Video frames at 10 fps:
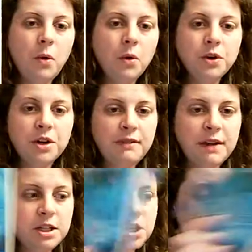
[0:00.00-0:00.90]
Older
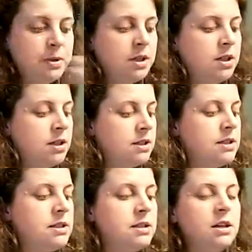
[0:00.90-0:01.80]
adventure
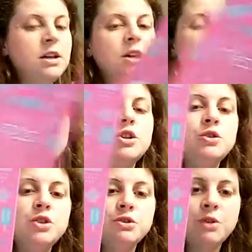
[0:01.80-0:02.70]
books.
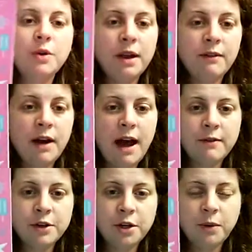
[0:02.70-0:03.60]
Choose Your Own Ever After.